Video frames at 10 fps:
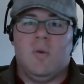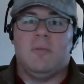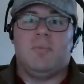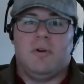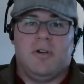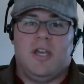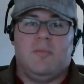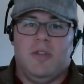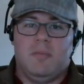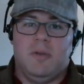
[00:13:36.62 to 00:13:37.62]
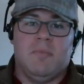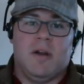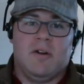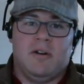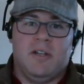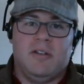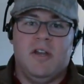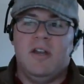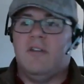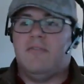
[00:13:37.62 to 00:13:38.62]
win a bowl game when they beat Maryland,
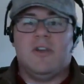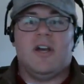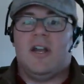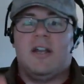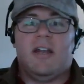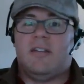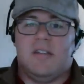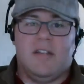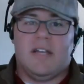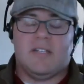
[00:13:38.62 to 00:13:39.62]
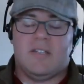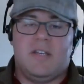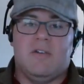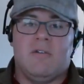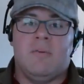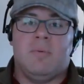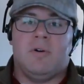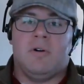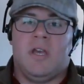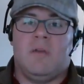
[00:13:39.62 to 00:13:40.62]
figured out how to get to the next tier of a
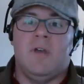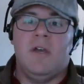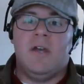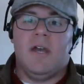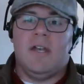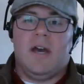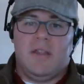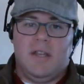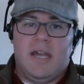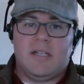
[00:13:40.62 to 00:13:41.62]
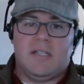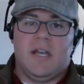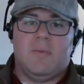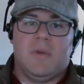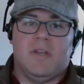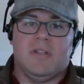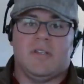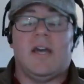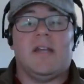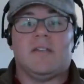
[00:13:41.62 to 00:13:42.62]
bowl game. And now the next step
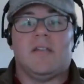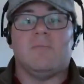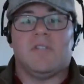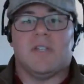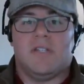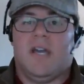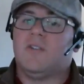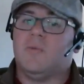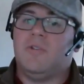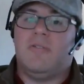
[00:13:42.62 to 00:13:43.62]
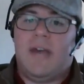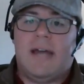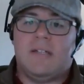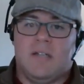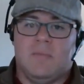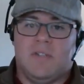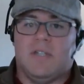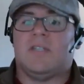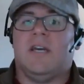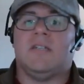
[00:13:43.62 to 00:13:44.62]
is getting some success. Well, they've had some
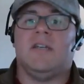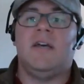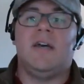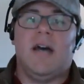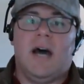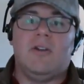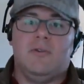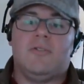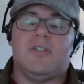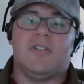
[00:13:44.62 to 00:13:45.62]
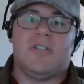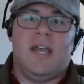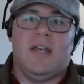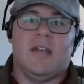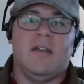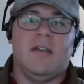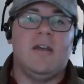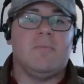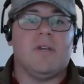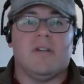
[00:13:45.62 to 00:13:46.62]
success. How do you sustain it?
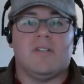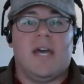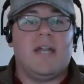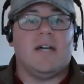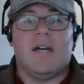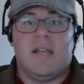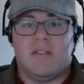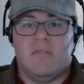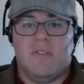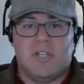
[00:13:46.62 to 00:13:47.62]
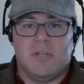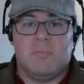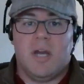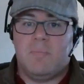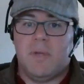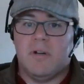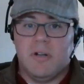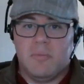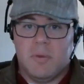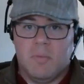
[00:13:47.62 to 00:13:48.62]
Because that Atlantic Division might be
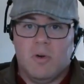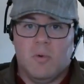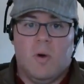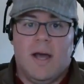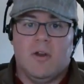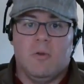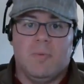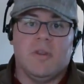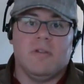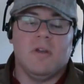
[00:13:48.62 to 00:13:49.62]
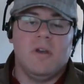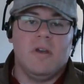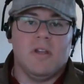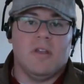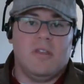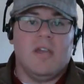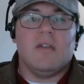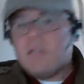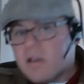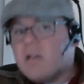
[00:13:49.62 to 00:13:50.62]
a little bit more wide open than you
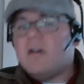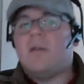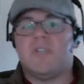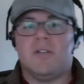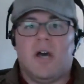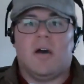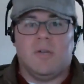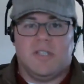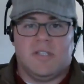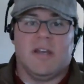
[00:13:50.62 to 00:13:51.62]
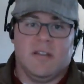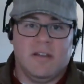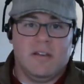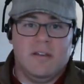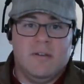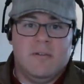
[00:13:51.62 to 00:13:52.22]
think, Clemson notwithstanding.